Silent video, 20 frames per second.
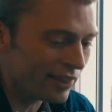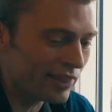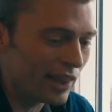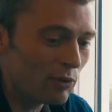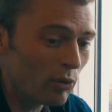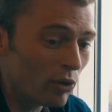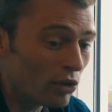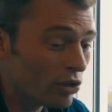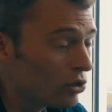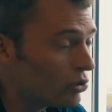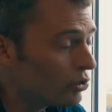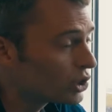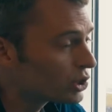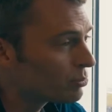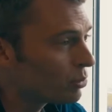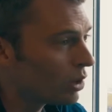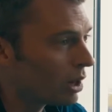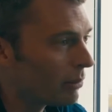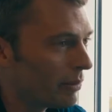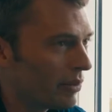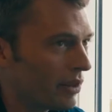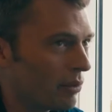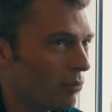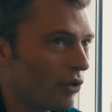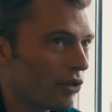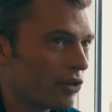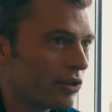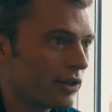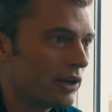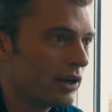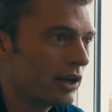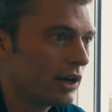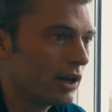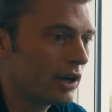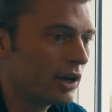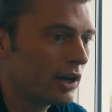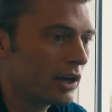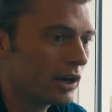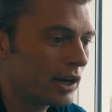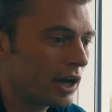That was a huge problem. That was in
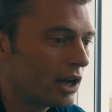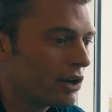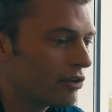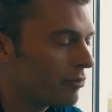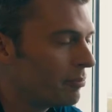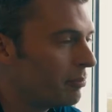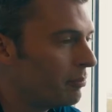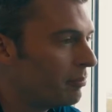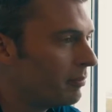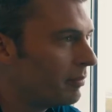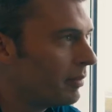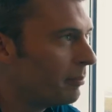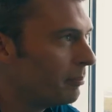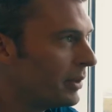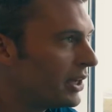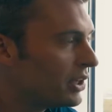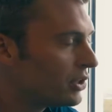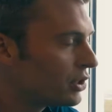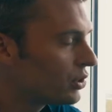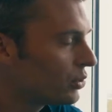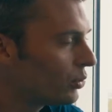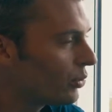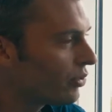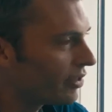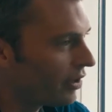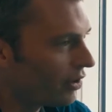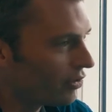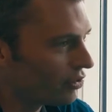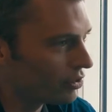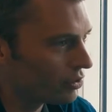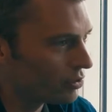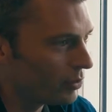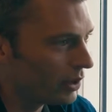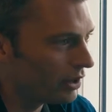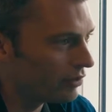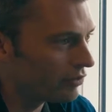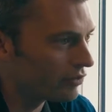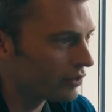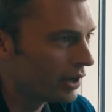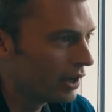kind of
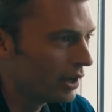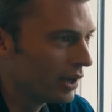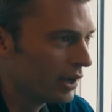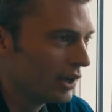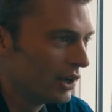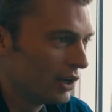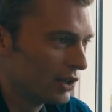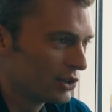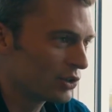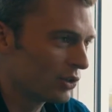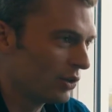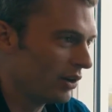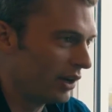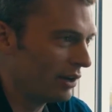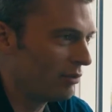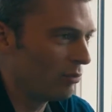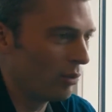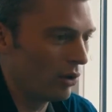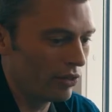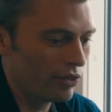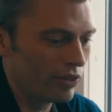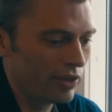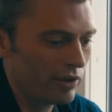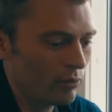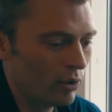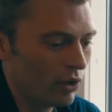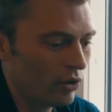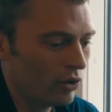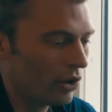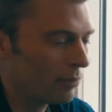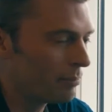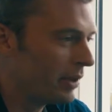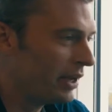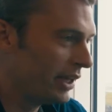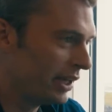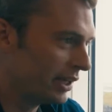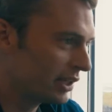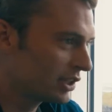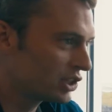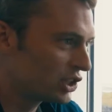mid-2012. So, and there were not
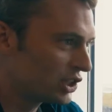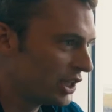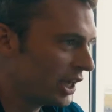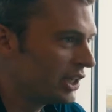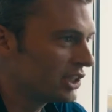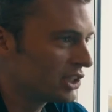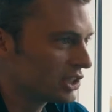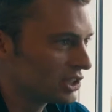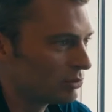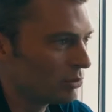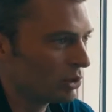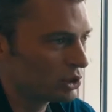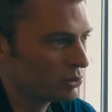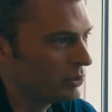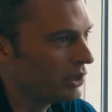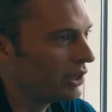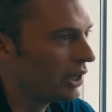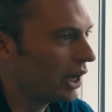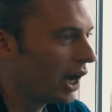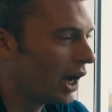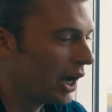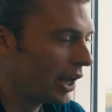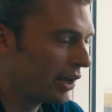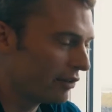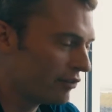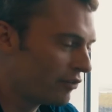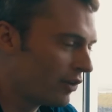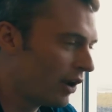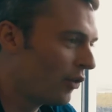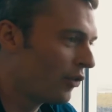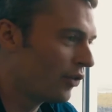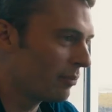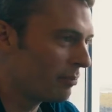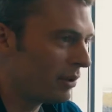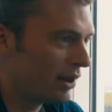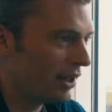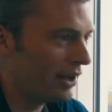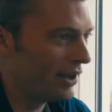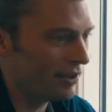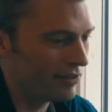many exchanges. It was really hard. I found the
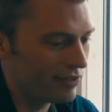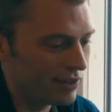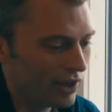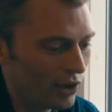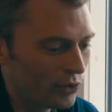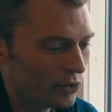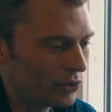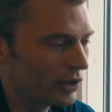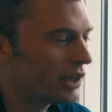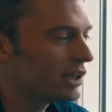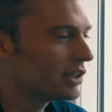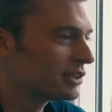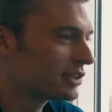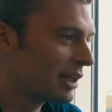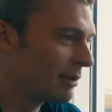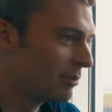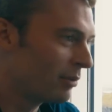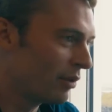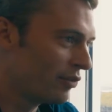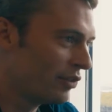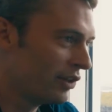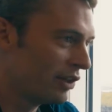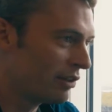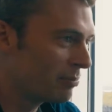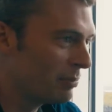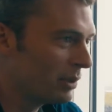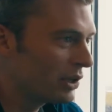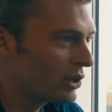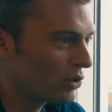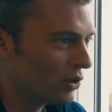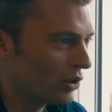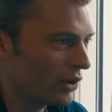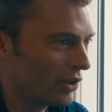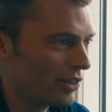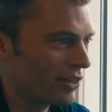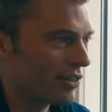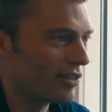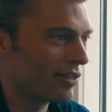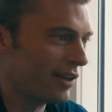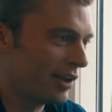place, how to get some of these
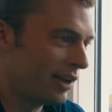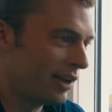Bitcoins,